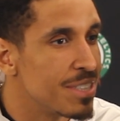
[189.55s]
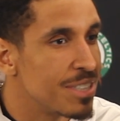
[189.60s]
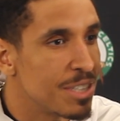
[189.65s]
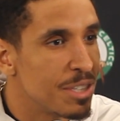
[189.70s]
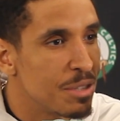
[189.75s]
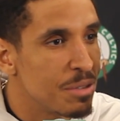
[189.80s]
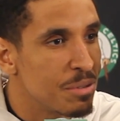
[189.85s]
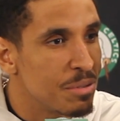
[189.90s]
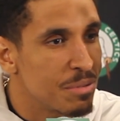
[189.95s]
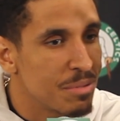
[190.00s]

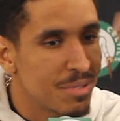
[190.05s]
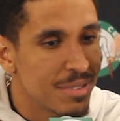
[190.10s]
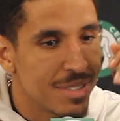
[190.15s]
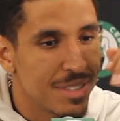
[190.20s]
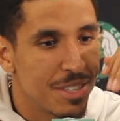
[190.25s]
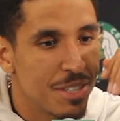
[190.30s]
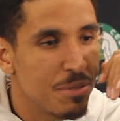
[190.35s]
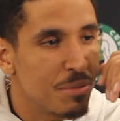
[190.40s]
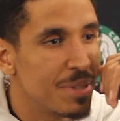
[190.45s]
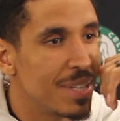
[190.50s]
So you
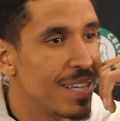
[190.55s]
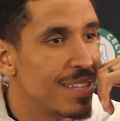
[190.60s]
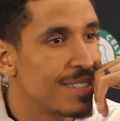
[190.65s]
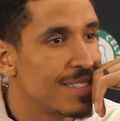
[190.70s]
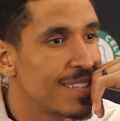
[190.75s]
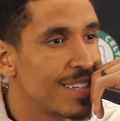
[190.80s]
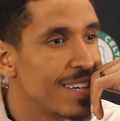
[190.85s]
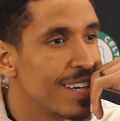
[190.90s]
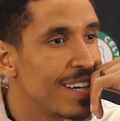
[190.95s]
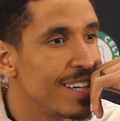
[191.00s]
know, when that's
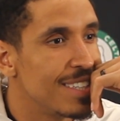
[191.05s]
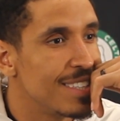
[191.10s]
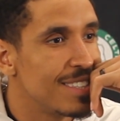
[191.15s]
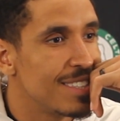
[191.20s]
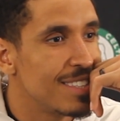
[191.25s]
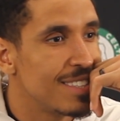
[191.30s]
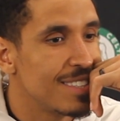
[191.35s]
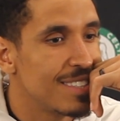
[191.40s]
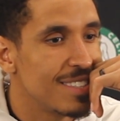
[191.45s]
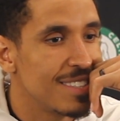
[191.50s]
the
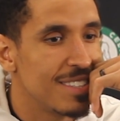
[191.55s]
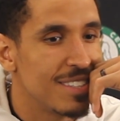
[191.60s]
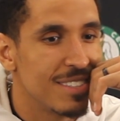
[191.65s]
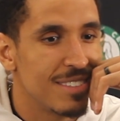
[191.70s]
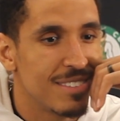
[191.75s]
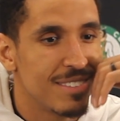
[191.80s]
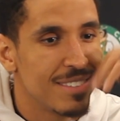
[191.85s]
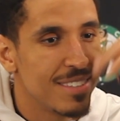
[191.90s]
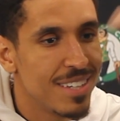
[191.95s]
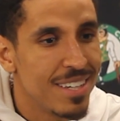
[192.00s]
case, you're
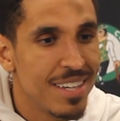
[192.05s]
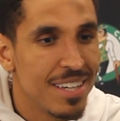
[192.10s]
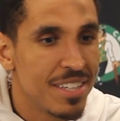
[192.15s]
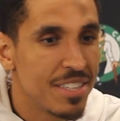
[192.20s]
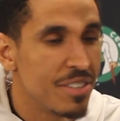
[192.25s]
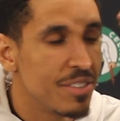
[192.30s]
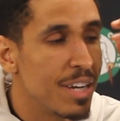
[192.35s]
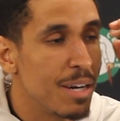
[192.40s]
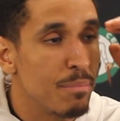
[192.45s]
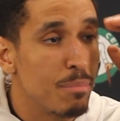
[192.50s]

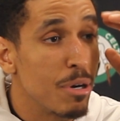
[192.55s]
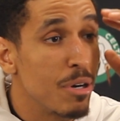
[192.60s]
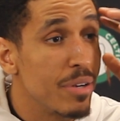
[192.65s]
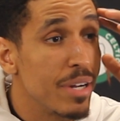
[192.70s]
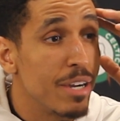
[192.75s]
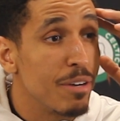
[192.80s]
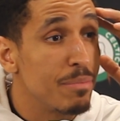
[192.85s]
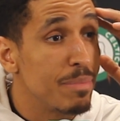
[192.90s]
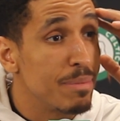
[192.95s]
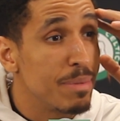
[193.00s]
you're not burnt
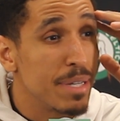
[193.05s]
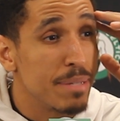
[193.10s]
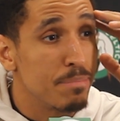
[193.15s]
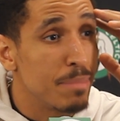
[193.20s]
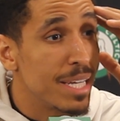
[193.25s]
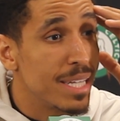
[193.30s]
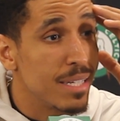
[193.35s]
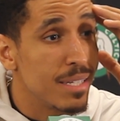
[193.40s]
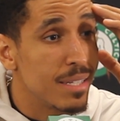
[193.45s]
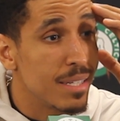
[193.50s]
out by,
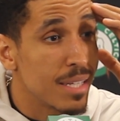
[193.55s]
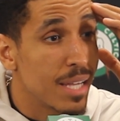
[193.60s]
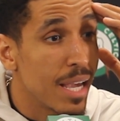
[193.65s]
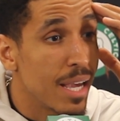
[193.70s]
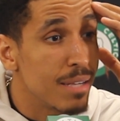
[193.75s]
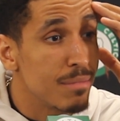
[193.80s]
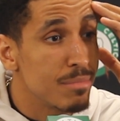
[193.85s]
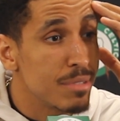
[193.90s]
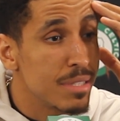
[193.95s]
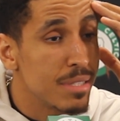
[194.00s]
by the end of the
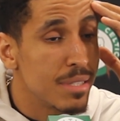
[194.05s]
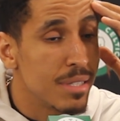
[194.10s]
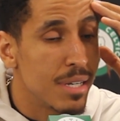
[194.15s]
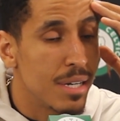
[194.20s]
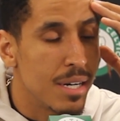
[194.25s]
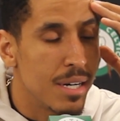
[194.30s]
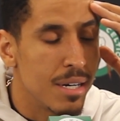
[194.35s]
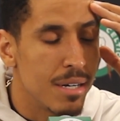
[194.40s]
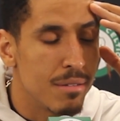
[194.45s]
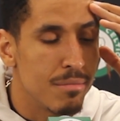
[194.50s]
games.
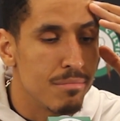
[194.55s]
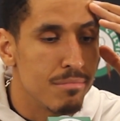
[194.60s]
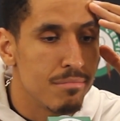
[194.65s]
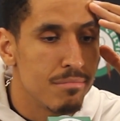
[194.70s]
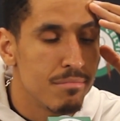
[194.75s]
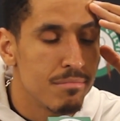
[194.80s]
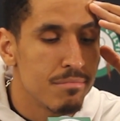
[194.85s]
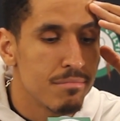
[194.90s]
Um,